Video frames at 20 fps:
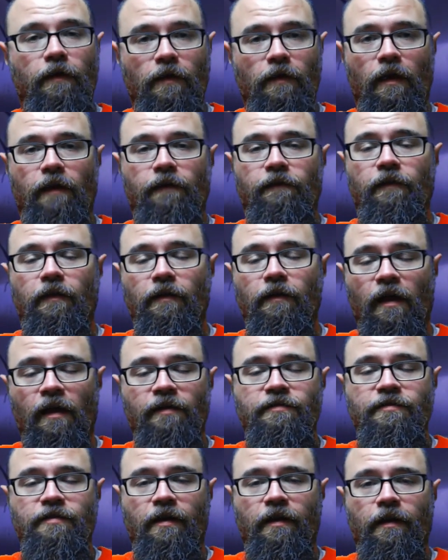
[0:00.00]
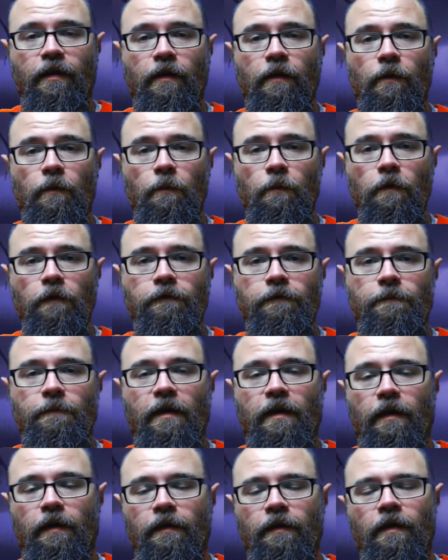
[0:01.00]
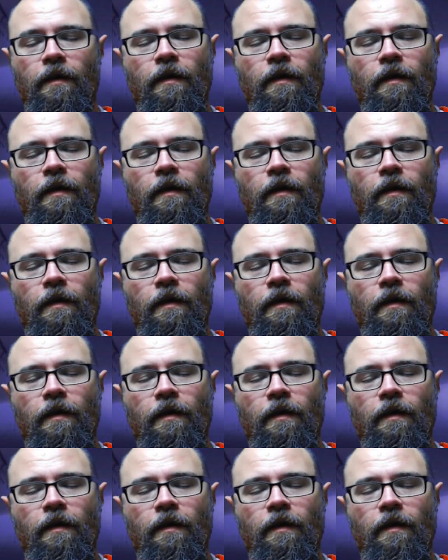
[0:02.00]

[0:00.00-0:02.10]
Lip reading: classic Lon Chaney Wolfman,